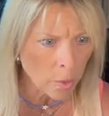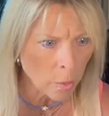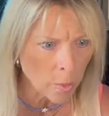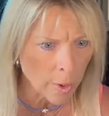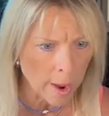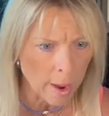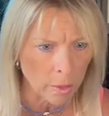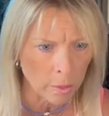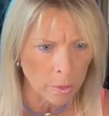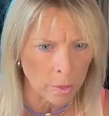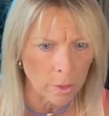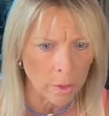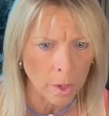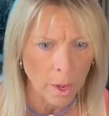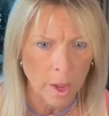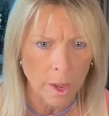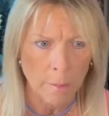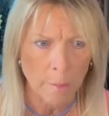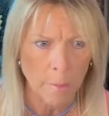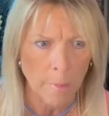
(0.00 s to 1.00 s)
around
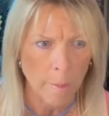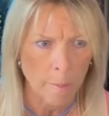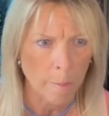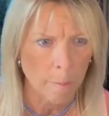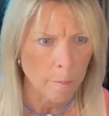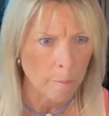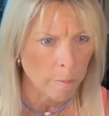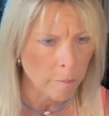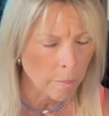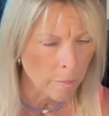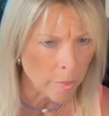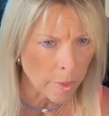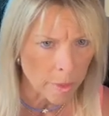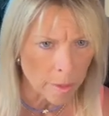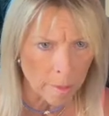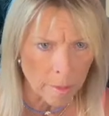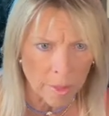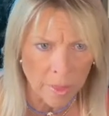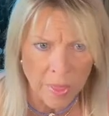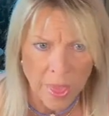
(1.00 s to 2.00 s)

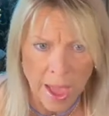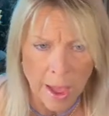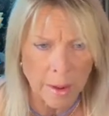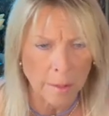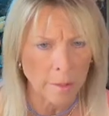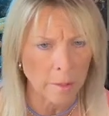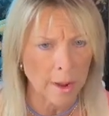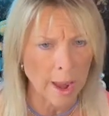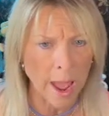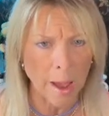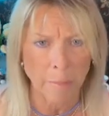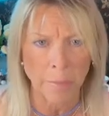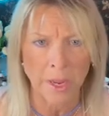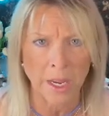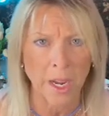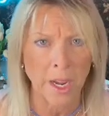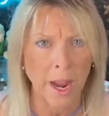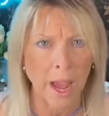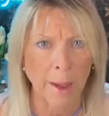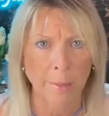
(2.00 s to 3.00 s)
that not being
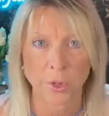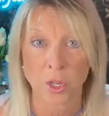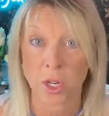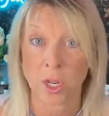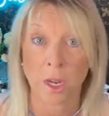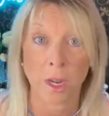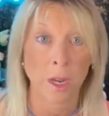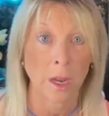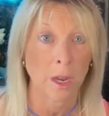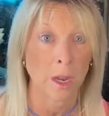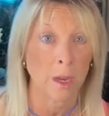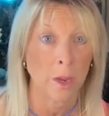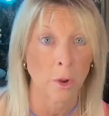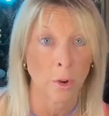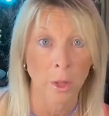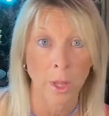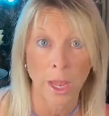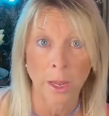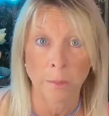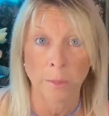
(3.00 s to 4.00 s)
an option, and your
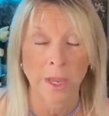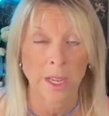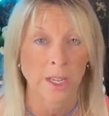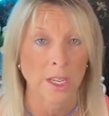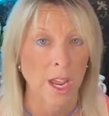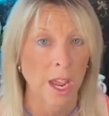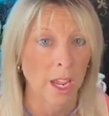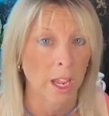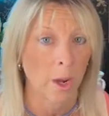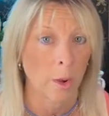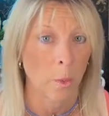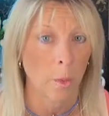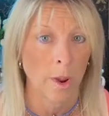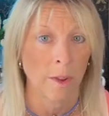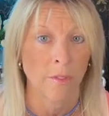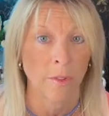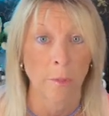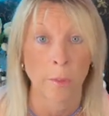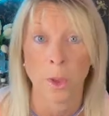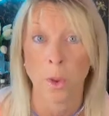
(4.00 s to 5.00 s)
leg being taken away
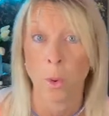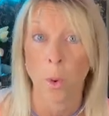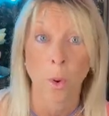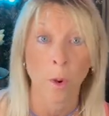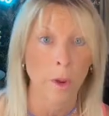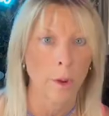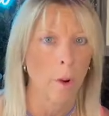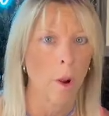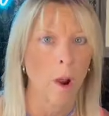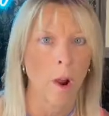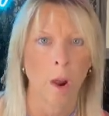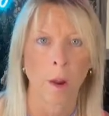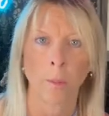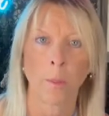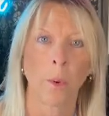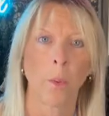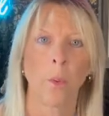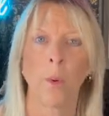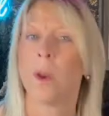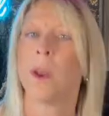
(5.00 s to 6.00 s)
from you, or your arm,
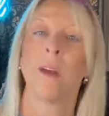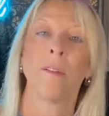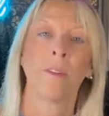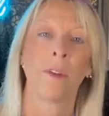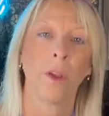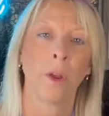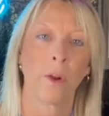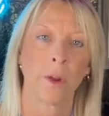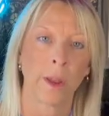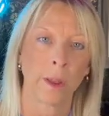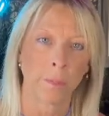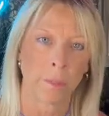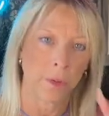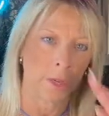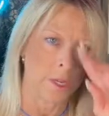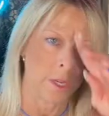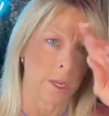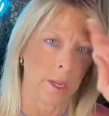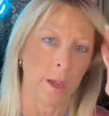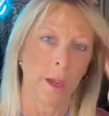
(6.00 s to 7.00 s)
or whatever, you're an
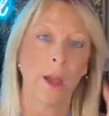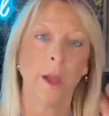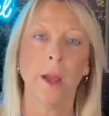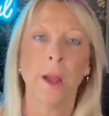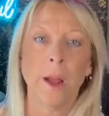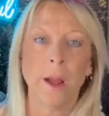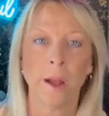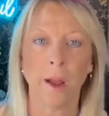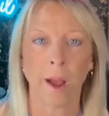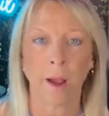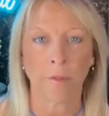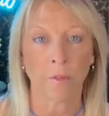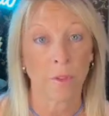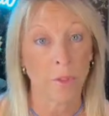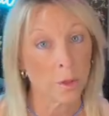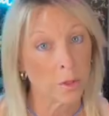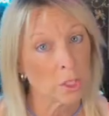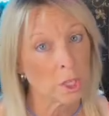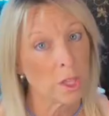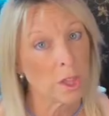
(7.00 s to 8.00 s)
amputee. For
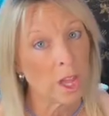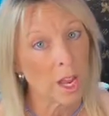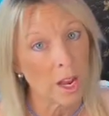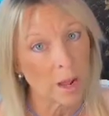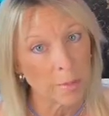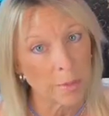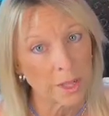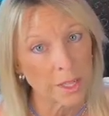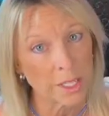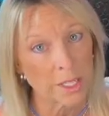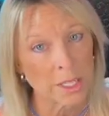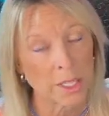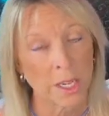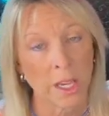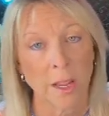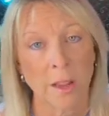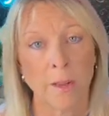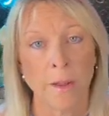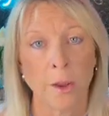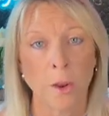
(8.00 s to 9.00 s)
those of you that have been
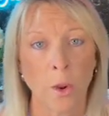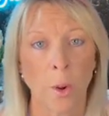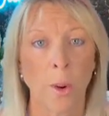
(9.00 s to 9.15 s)
listening,